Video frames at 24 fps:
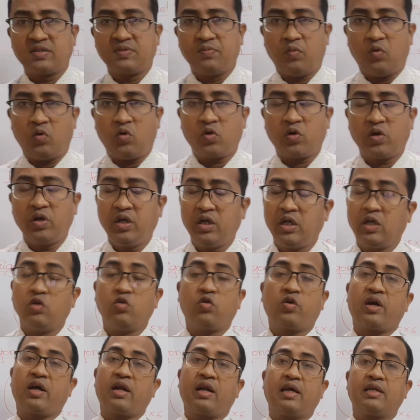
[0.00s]
more, you
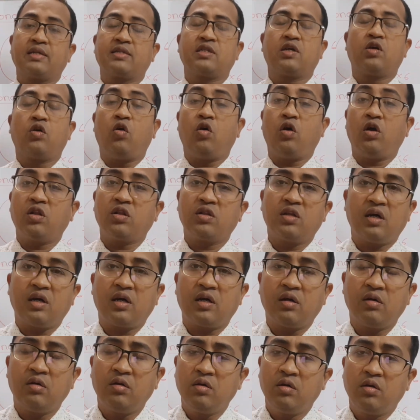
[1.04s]
can answer all
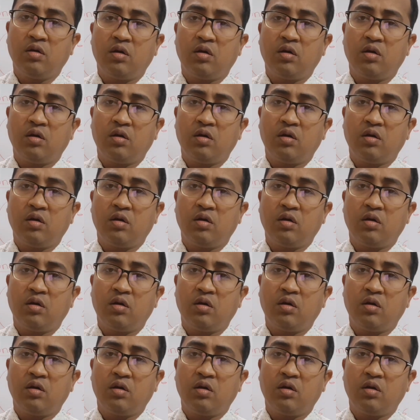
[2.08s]
the